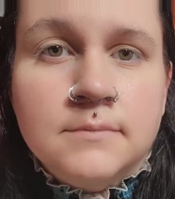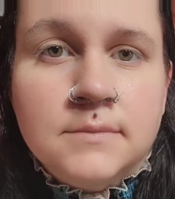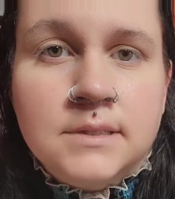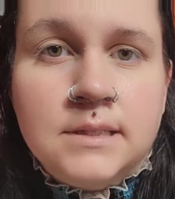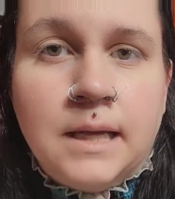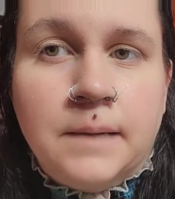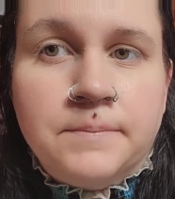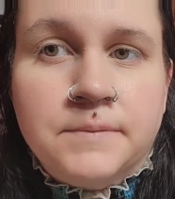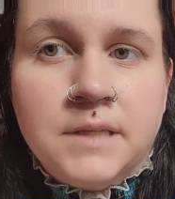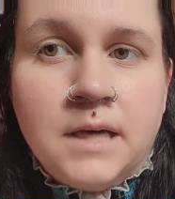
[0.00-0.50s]

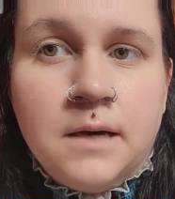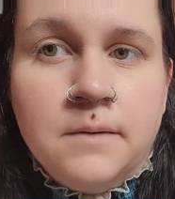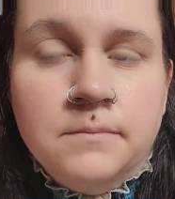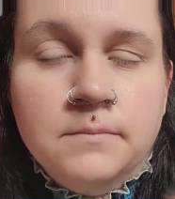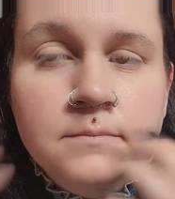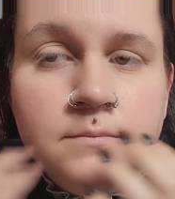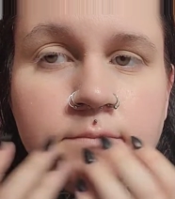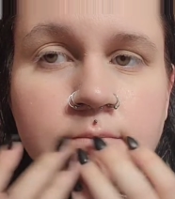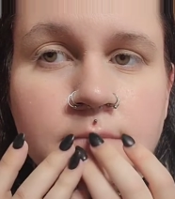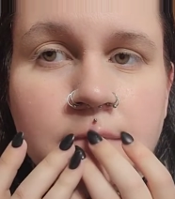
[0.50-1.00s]

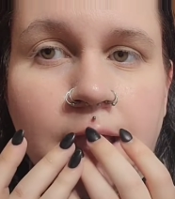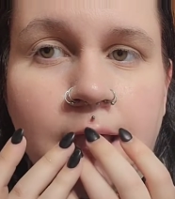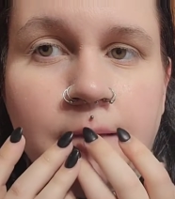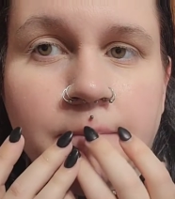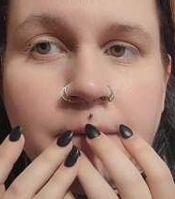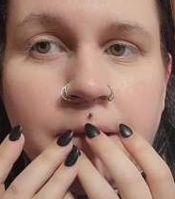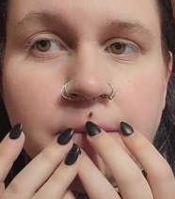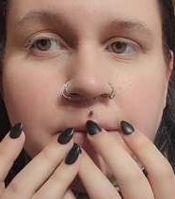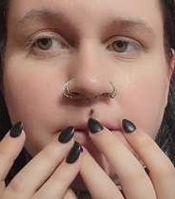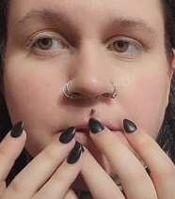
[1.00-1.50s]
septum,
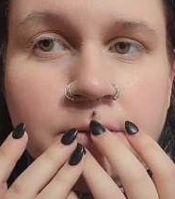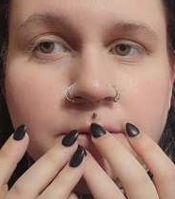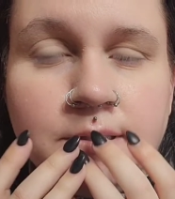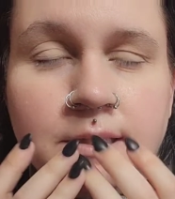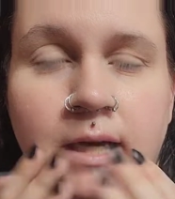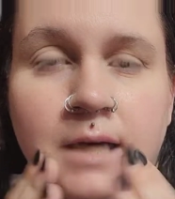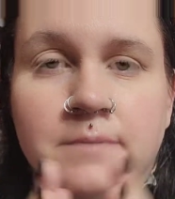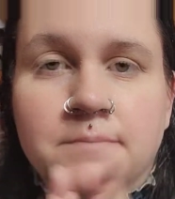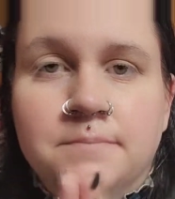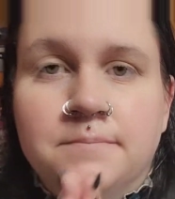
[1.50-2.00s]
and my
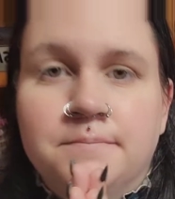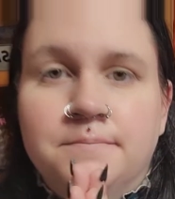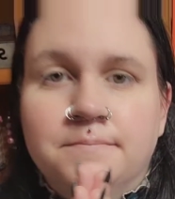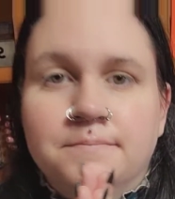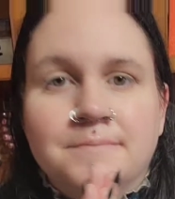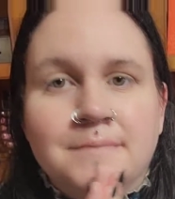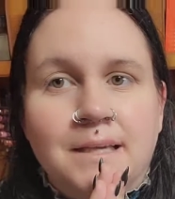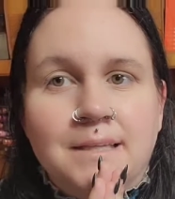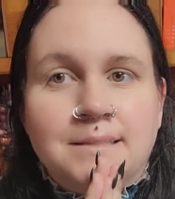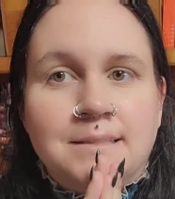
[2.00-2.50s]
Medusa
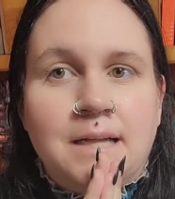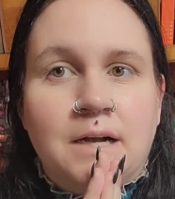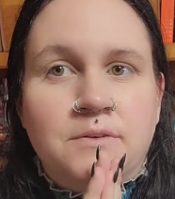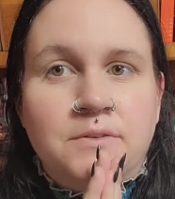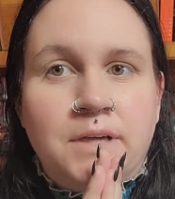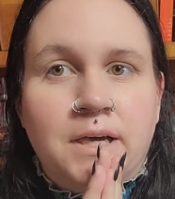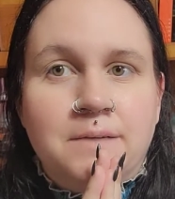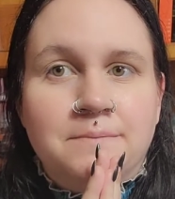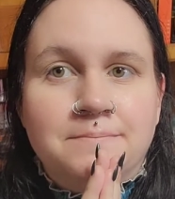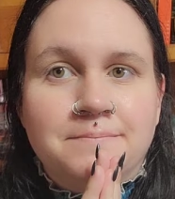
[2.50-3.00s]
is now
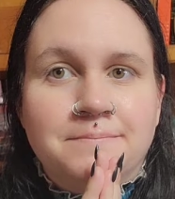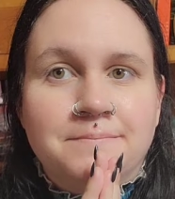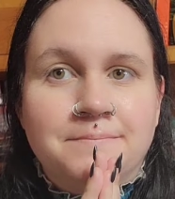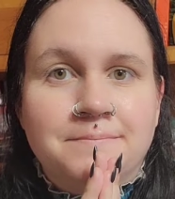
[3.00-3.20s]
done.